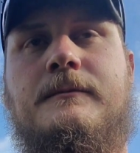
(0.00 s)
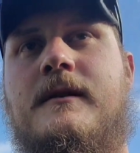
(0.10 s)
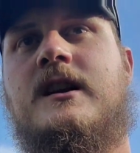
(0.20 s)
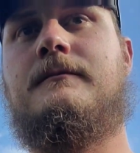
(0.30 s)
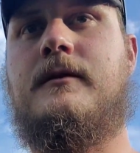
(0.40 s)

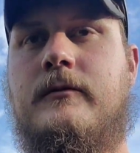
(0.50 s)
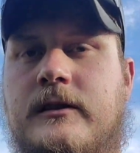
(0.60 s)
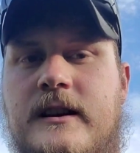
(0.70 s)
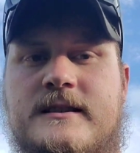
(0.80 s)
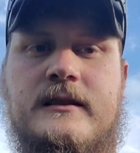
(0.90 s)
better. But
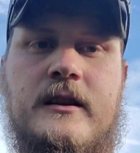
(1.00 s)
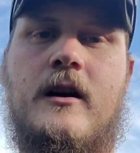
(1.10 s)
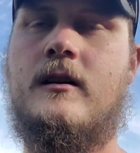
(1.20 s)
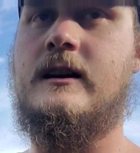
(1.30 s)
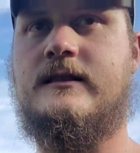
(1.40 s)
realistically,
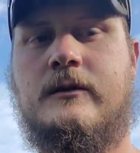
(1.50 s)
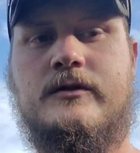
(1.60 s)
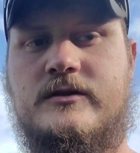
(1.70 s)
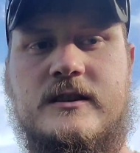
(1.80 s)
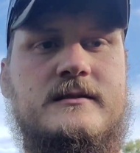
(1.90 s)
all I did
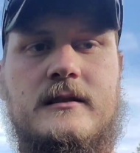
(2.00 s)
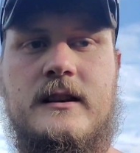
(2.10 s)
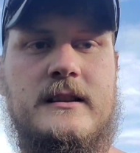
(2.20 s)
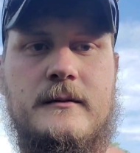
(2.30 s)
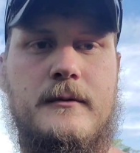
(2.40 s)
was just
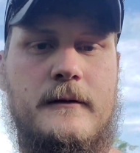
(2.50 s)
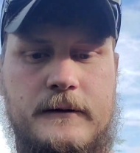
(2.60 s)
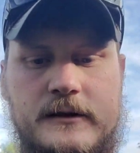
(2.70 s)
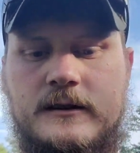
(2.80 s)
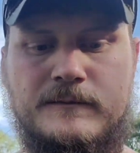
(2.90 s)
delete the
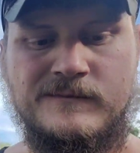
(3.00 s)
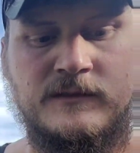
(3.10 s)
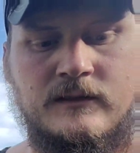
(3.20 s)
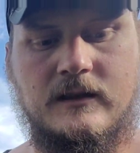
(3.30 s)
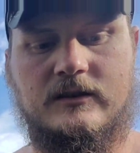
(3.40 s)
muffler,
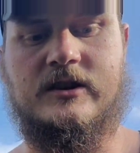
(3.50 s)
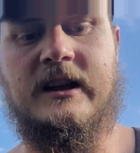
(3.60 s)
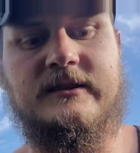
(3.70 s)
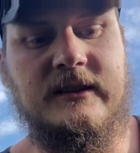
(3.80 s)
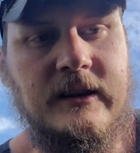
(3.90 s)

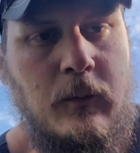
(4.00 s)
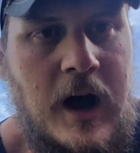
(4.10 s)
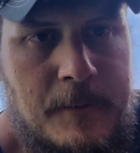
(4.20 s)
change the Y